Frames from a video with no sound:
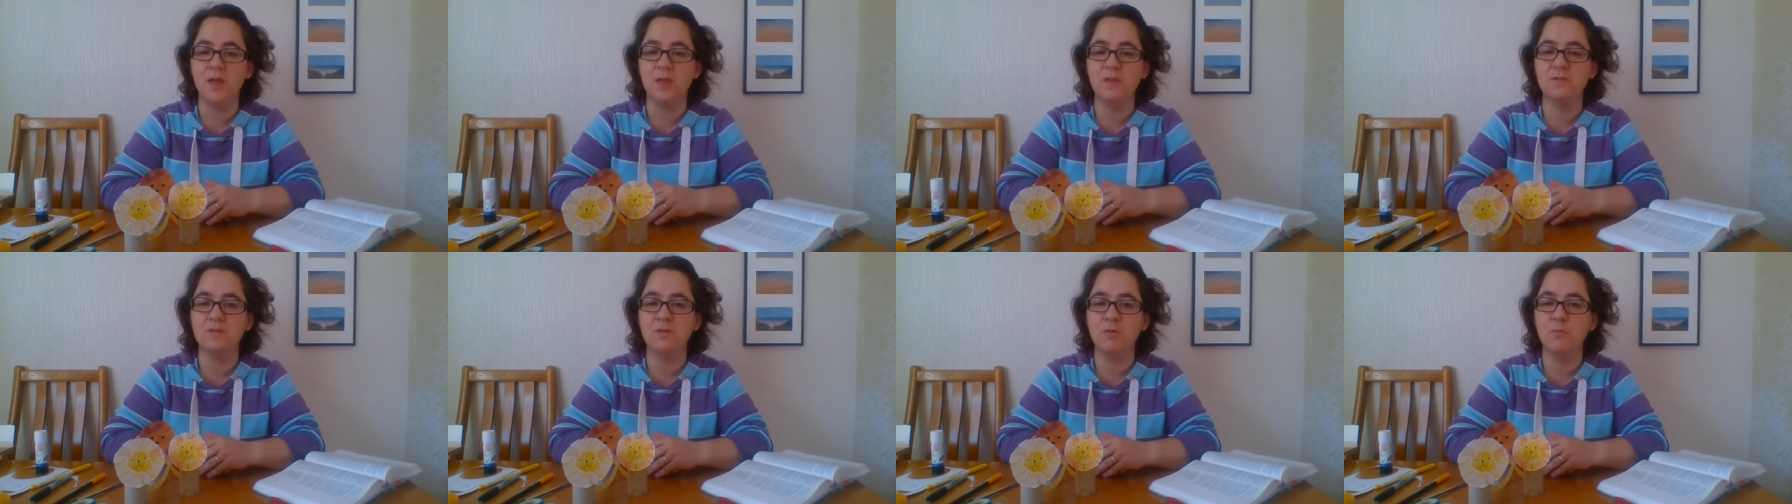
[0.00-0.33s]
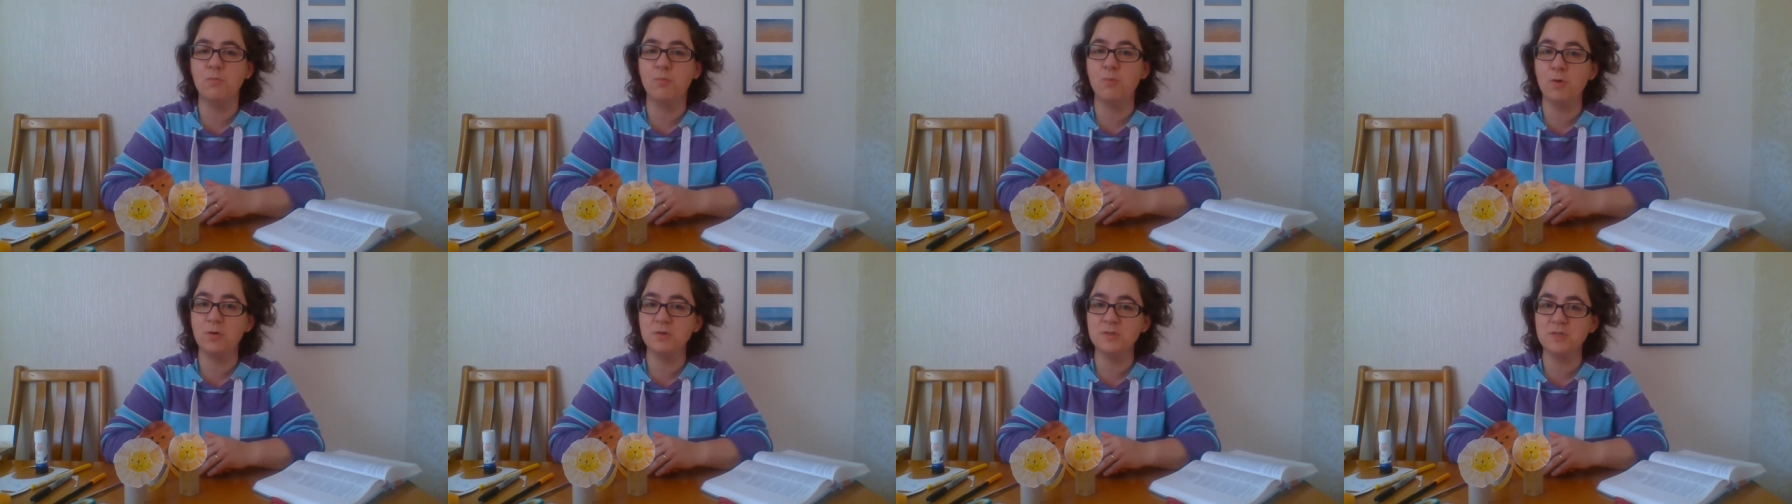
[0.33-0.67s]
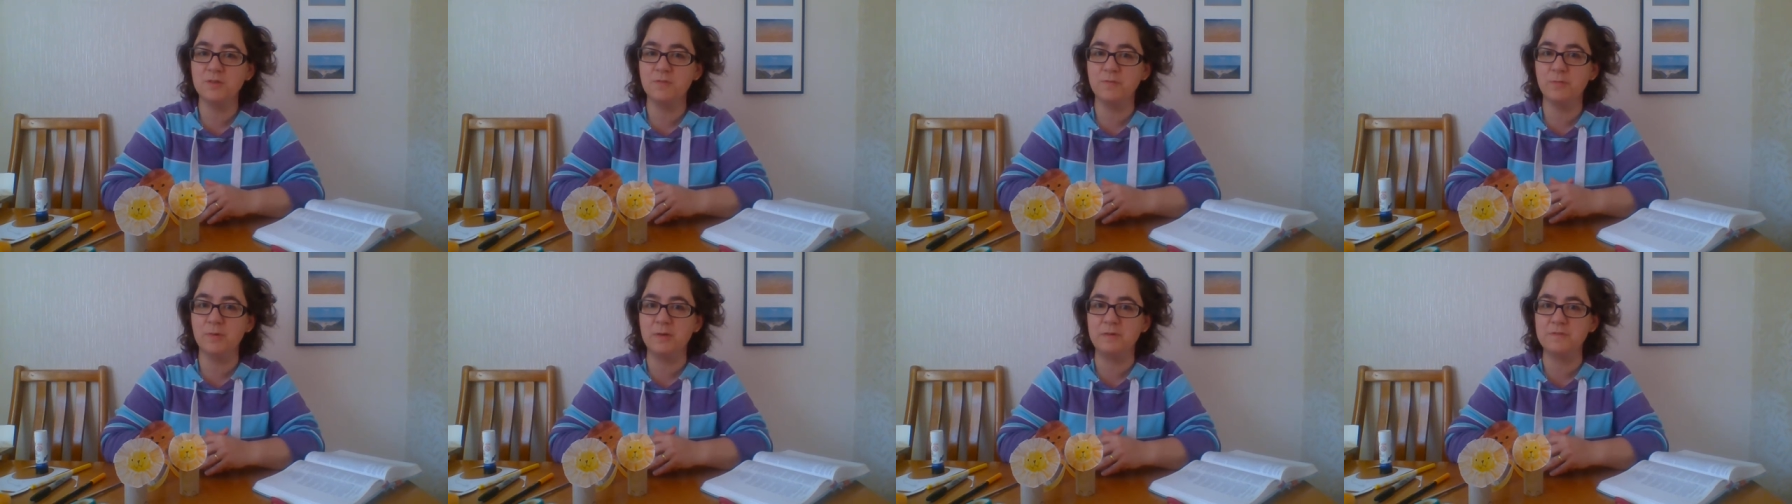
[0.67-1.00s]
So what
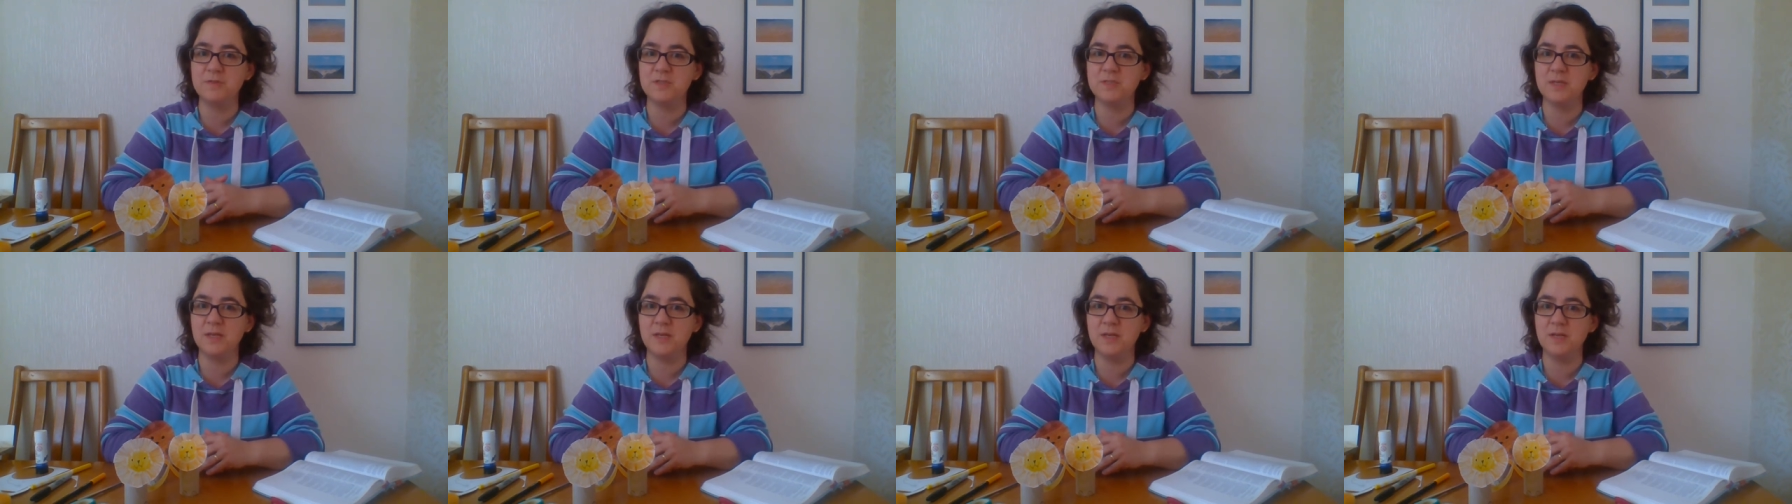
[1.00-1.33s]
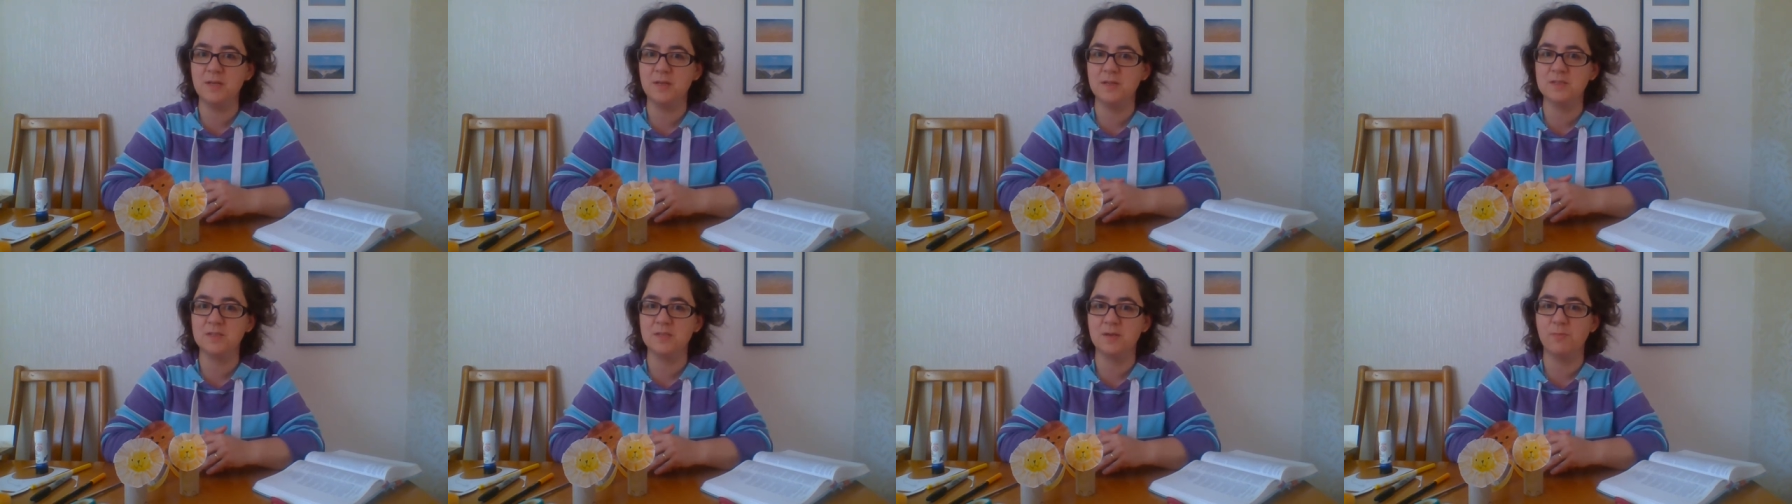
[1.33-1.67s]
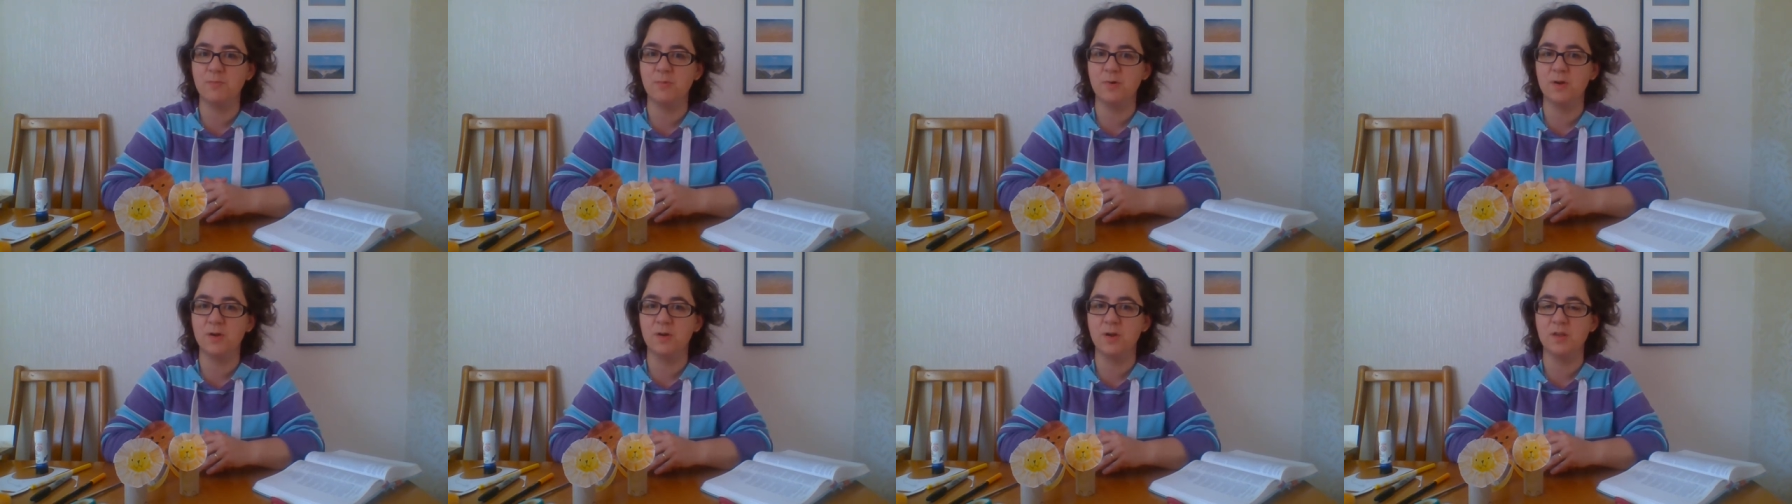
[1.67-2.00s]
if we've seen
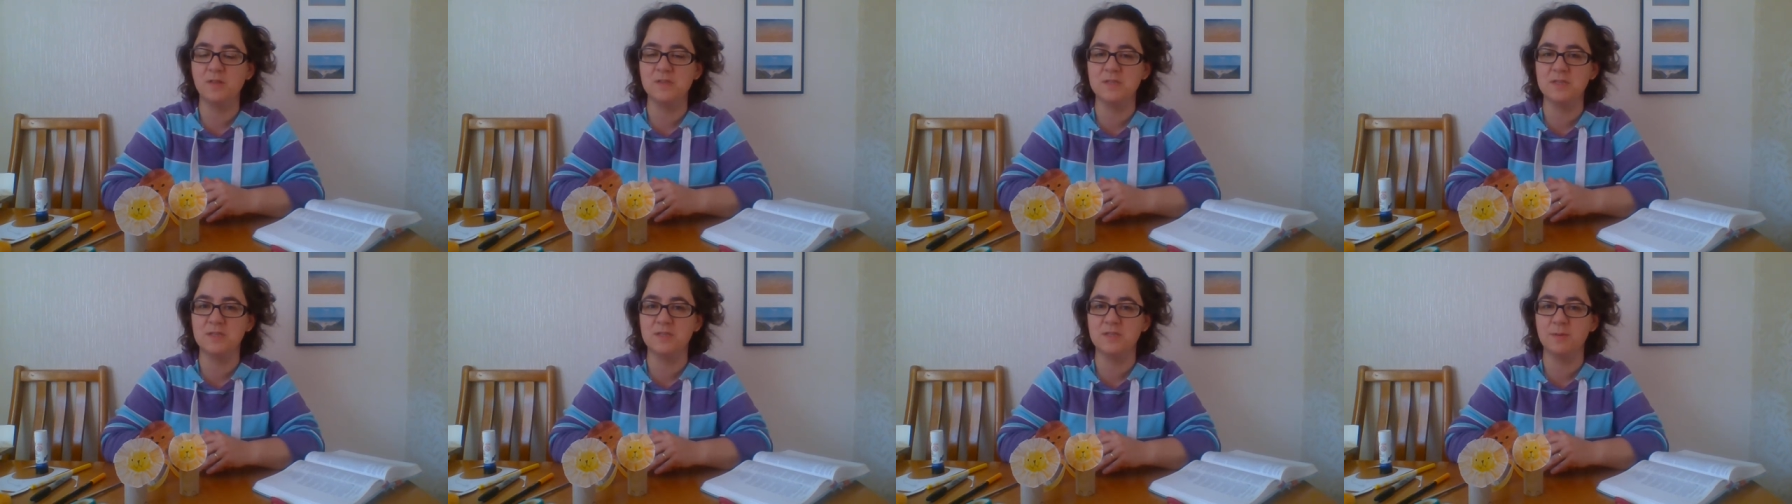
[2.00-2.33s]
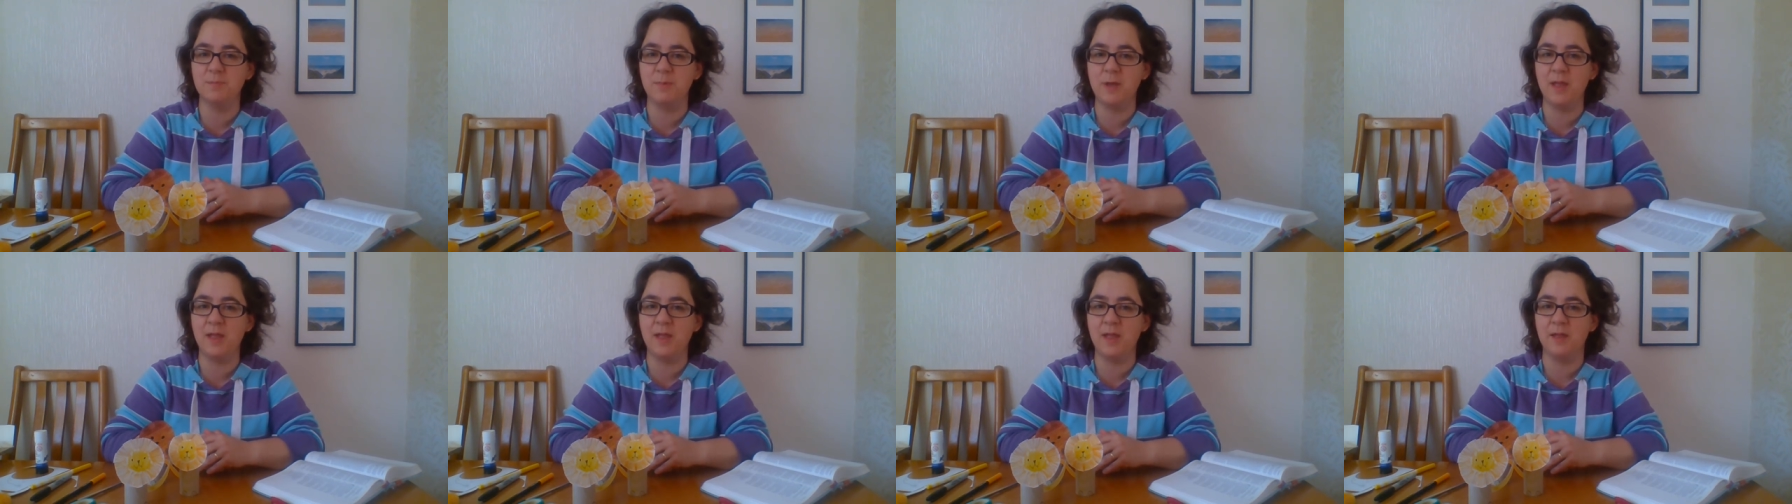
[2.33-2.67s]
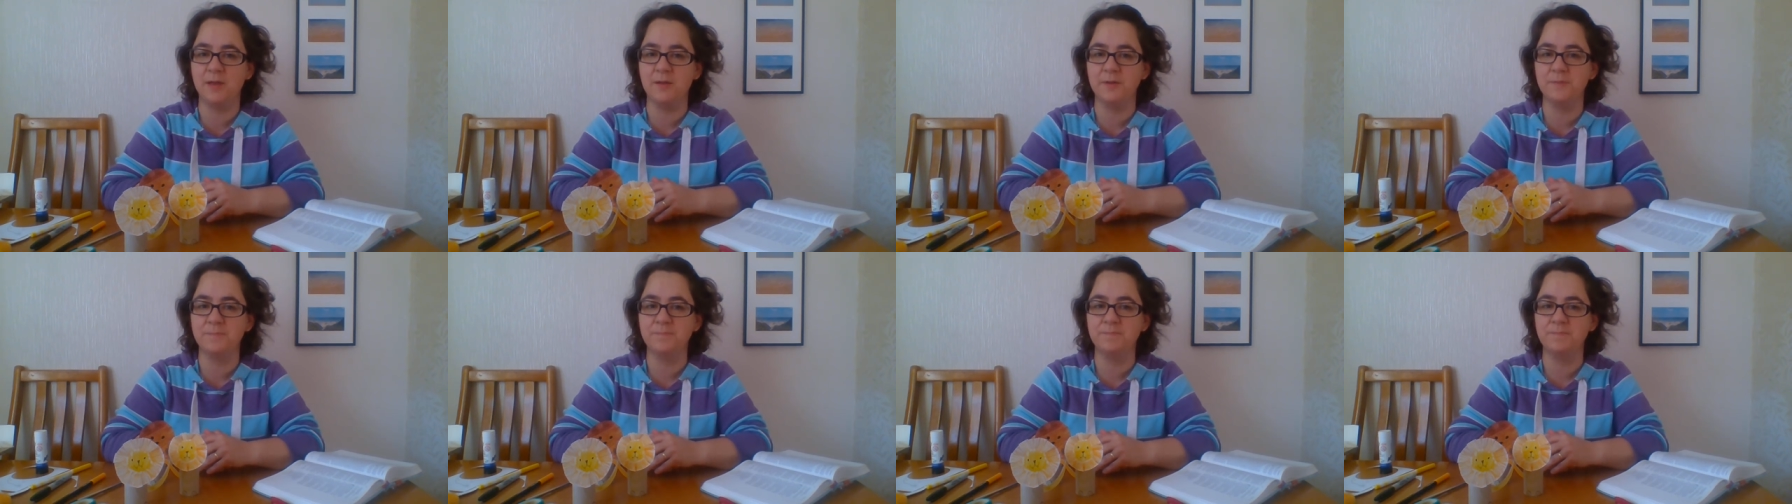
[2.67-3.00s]
someone
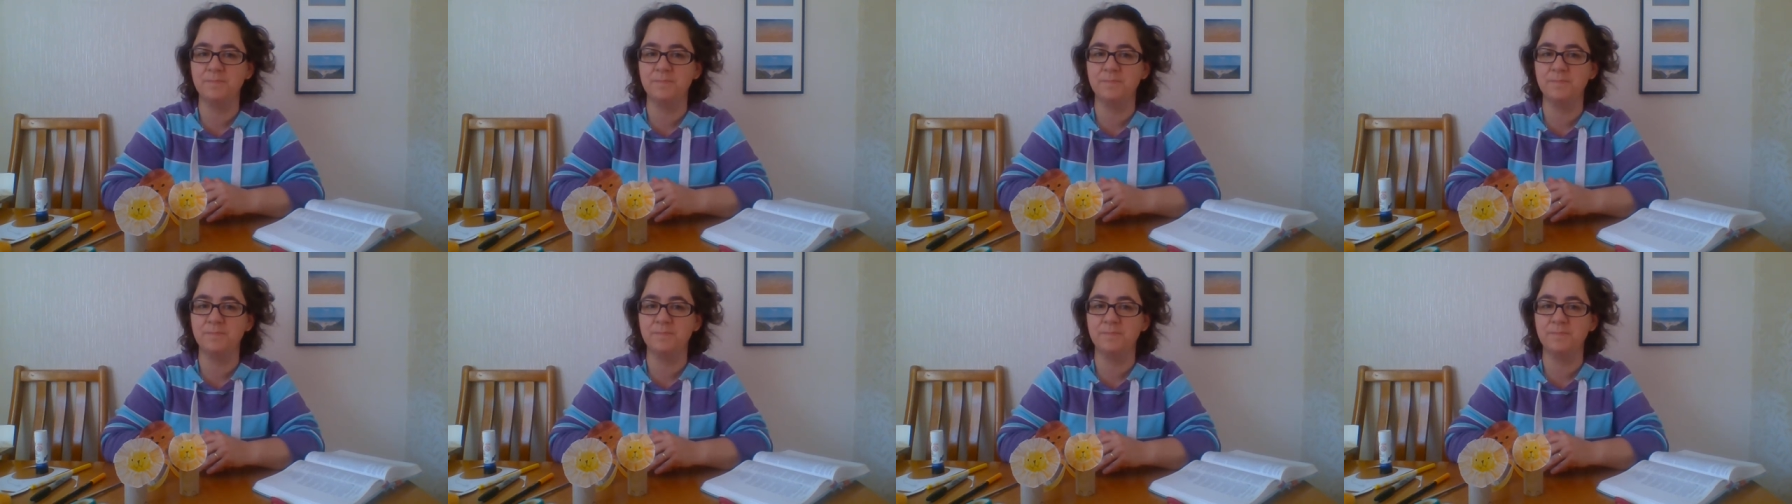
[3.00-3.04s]
disobeying?"